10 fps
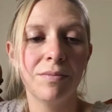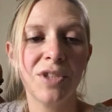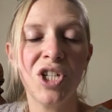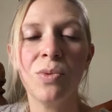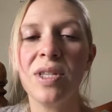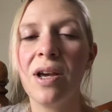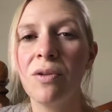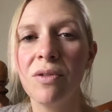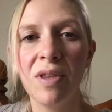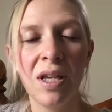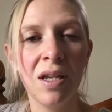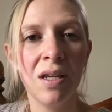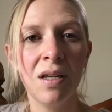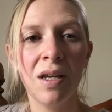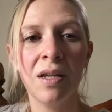she was
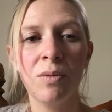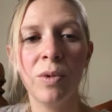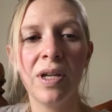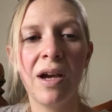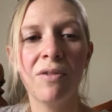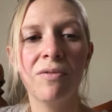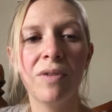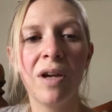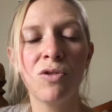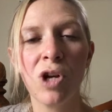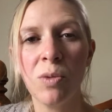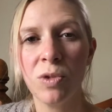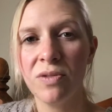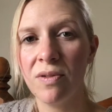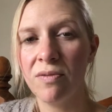healthy, and our dream
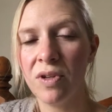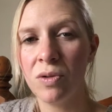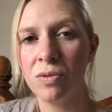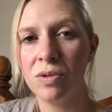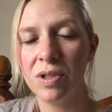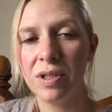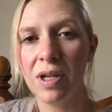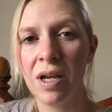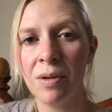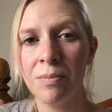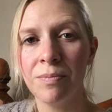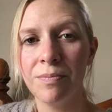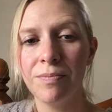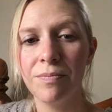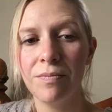was fulfilled.
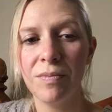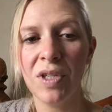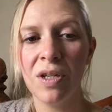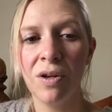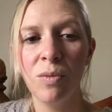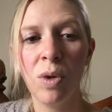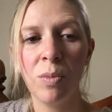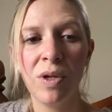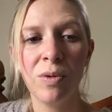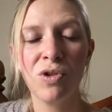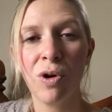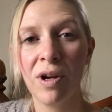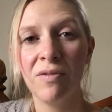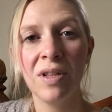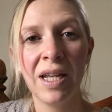You know, when we were
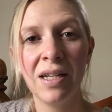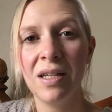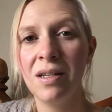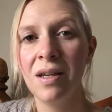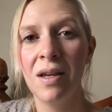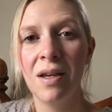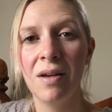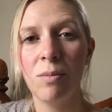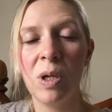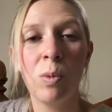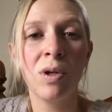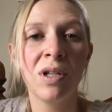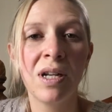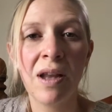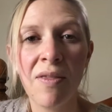trying for Lainey, we
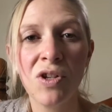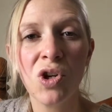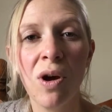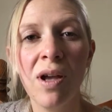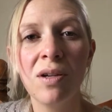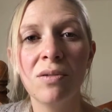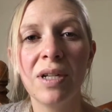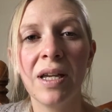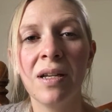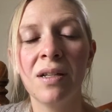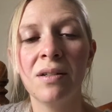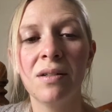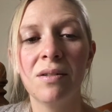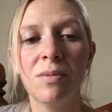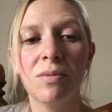wanted another child,
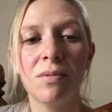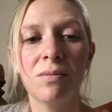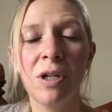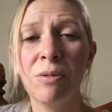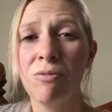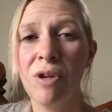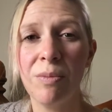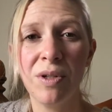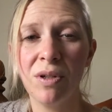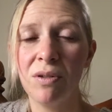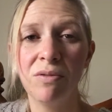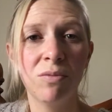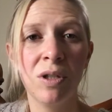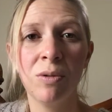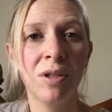and we were ripped off.
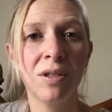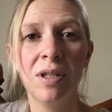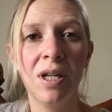We were